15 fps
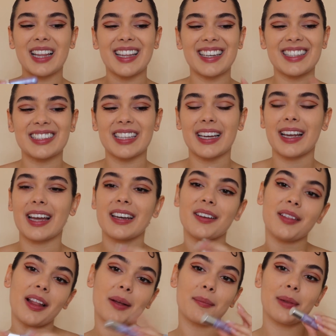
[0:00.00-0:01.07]
like, it's that kind
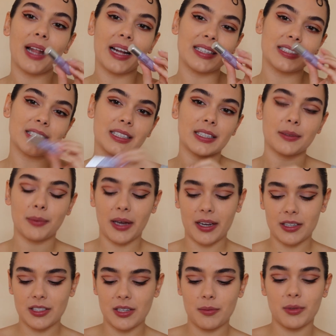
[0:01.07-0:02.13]
of like plastic
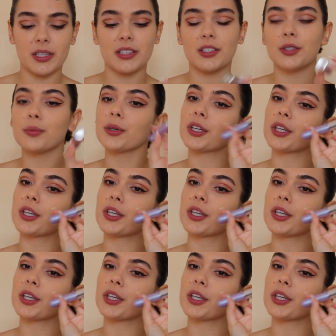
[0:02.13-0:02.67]
packaging, but it's super